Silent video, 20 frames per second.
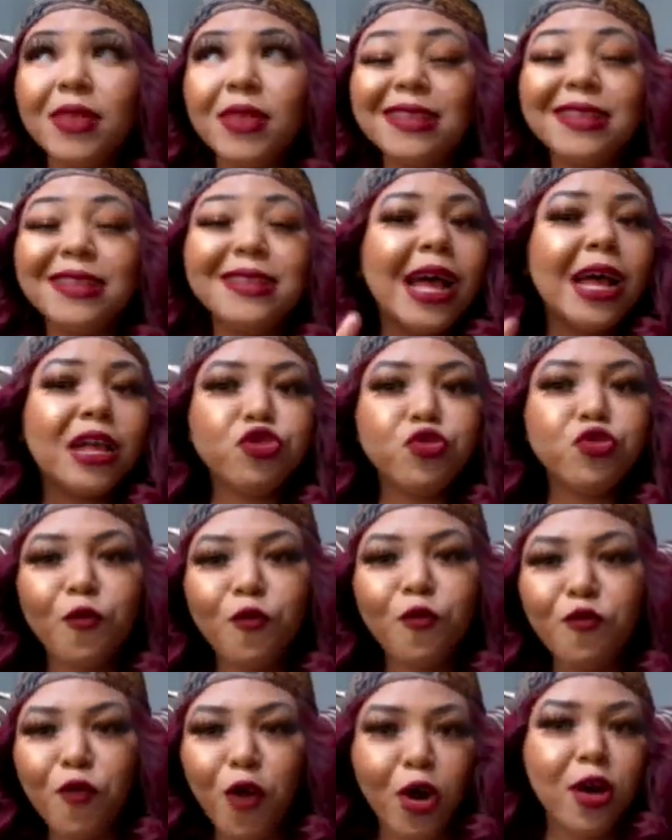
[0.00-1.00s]
not too
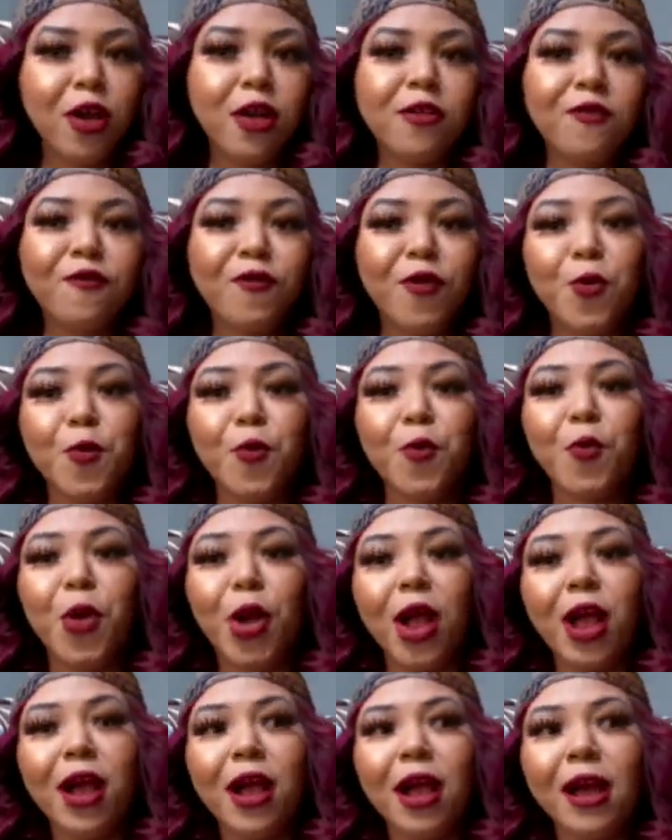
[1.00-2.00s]
far from
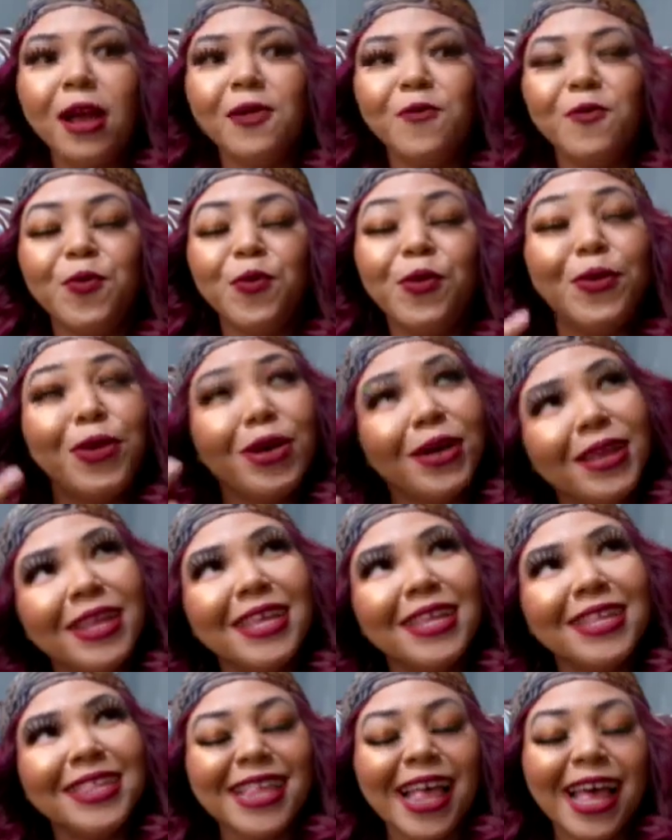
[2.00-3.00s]
where I'm. Well,
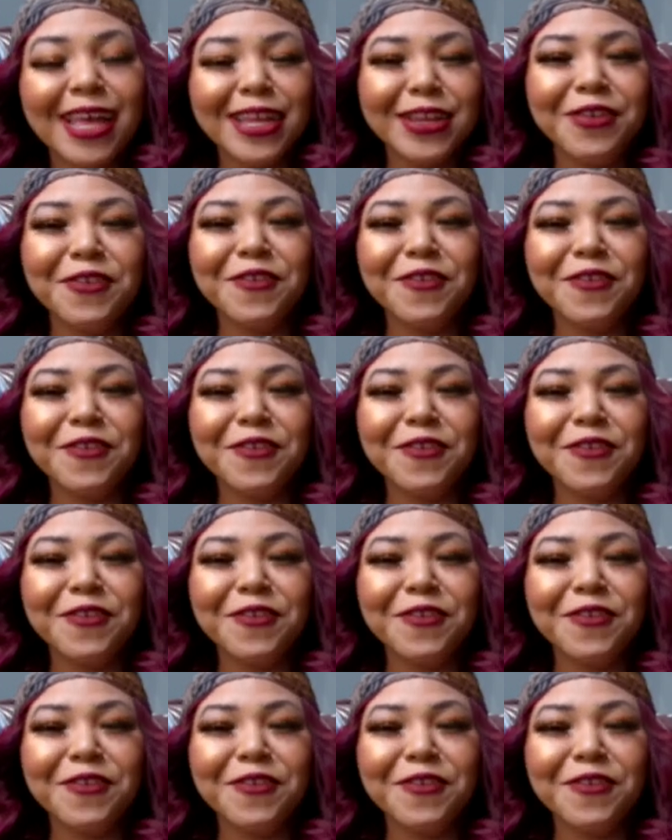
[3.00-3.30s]
it's kind